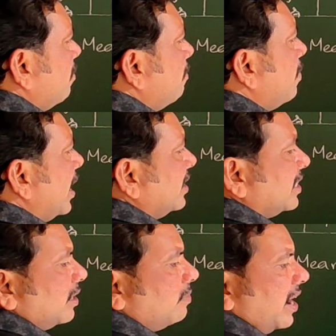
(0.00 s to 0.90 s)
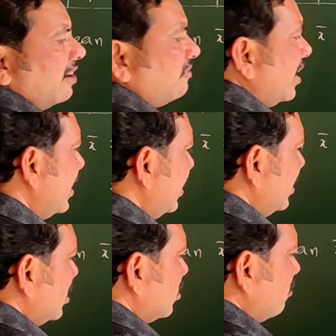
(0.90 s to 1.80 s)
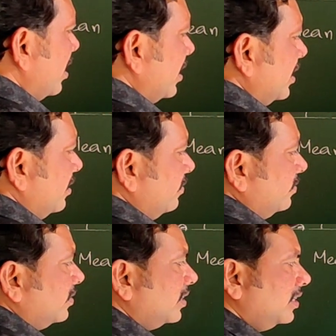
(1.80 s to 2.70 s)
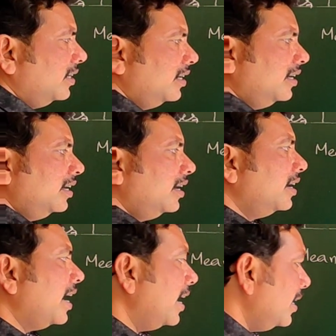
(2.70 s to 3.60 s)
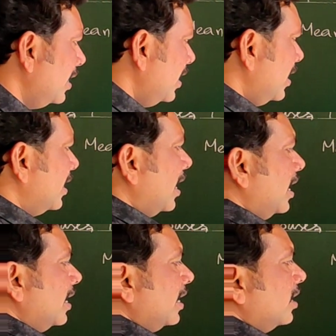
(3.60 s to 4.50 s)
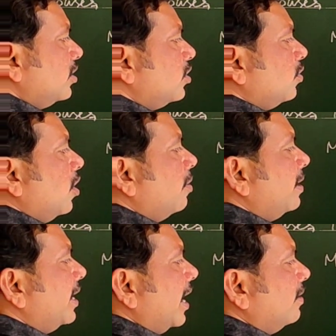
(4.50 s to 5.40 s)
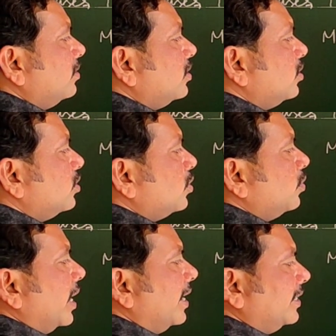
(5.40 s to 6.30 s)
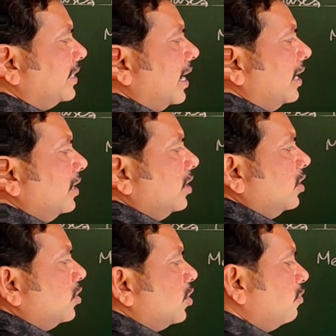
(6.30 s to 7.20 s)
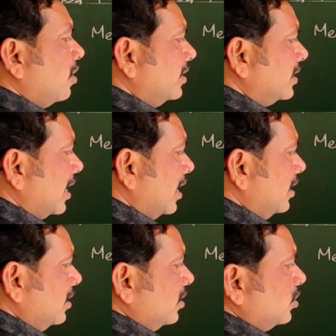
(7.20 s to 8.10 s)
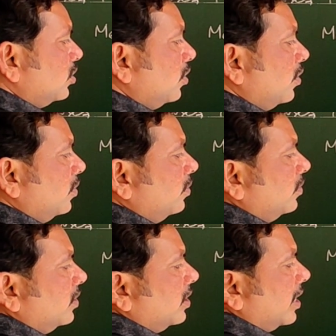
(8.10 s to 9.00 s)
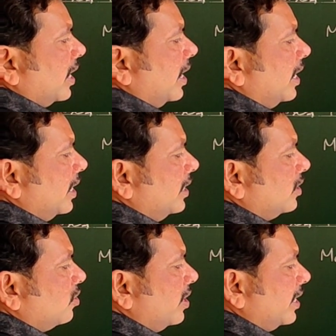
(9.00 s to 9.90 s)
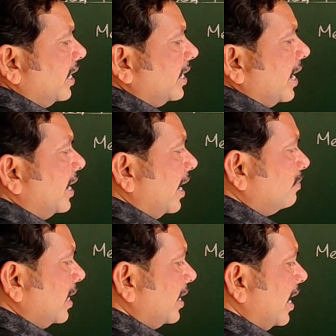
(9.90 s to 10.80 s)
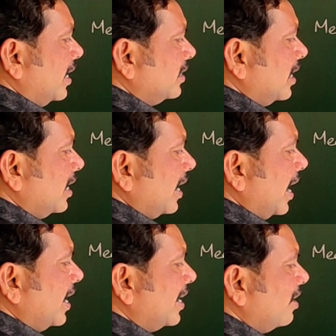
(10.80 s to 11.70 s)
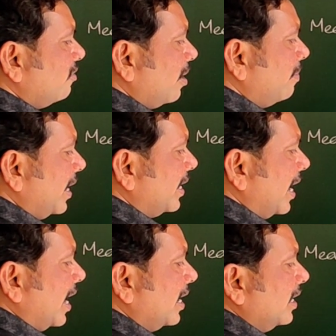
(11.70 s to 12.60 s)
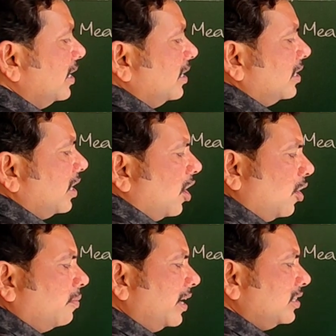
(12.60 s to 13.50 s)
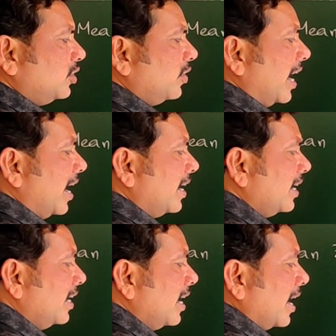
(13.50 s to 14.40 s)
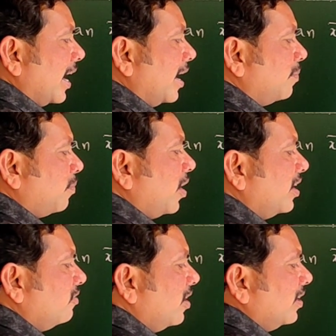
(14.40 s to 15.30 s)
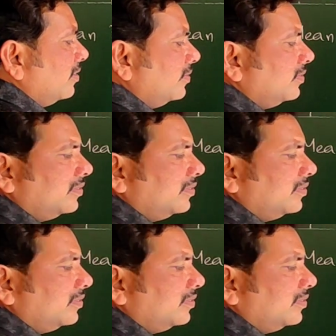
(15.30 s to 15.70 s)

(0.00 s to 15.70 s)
by sigma fi is 20, right? Yeah, here two homedans, two edge, two ones. So in 20, 10 times get cancelled, 81 by 10. Here how much you get? 8.1.